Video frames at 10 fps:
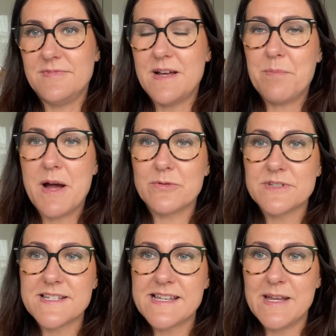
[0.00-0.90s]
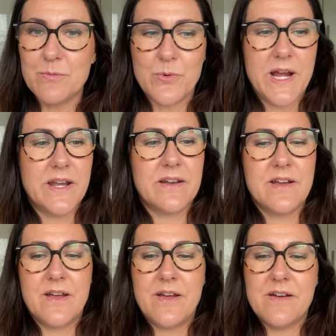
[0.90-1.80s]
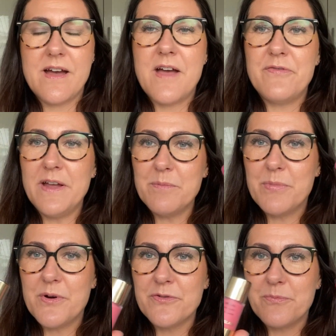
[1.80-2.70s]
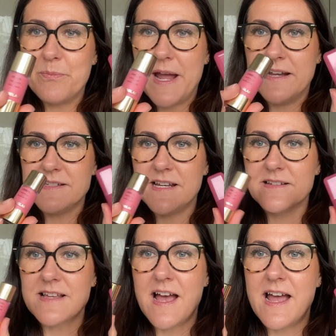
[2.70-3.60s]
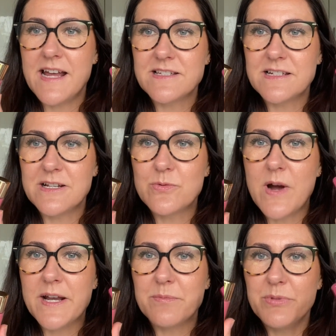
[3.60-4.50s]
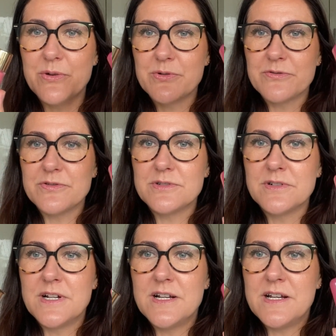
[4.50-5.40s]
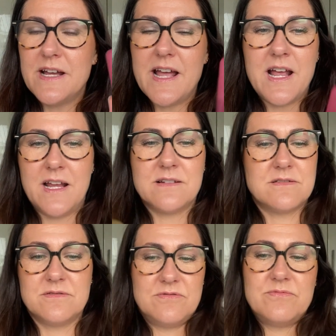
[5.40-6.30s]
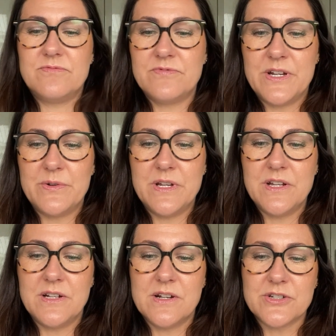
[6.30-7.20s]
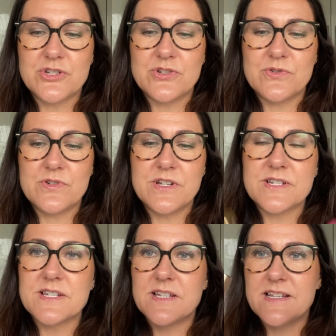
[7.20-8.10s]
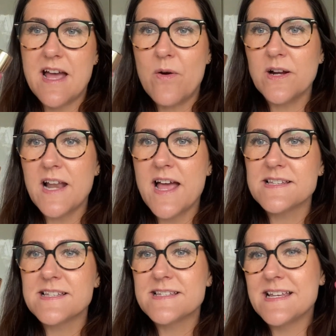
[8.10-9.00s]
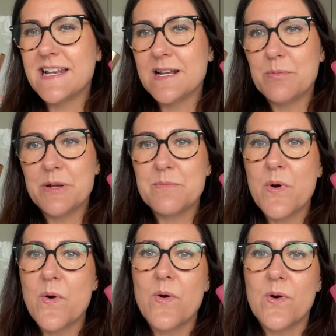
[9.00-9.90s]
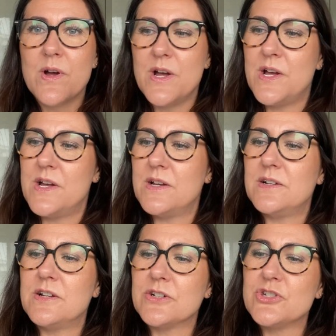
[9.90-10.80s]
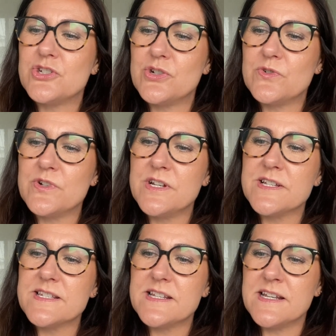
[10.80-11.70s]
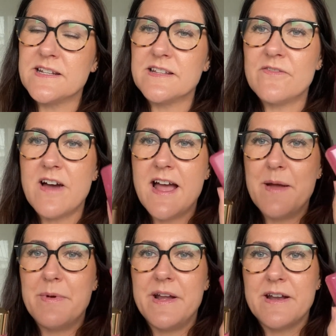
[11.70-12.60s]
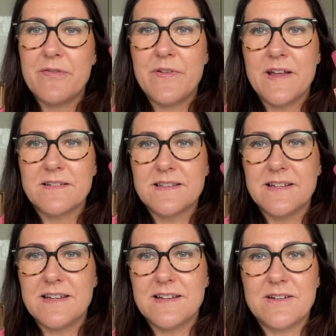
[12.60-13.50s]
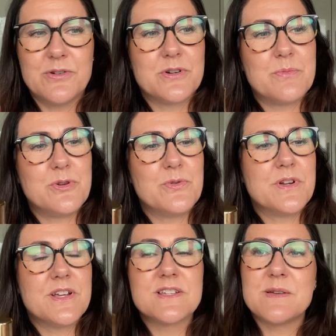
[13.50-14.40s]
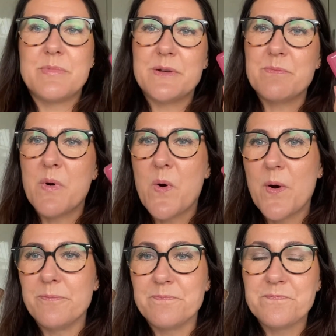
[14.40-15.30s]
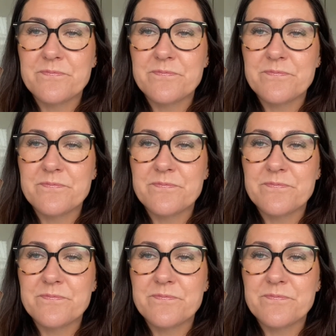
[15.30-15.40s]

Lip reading: about the same weight. I think both packagings are actually quite beautiful and very luxurious. The Hourglass is a little bit more luxurious in the vibe, and I think the Huda Beauty is a bit more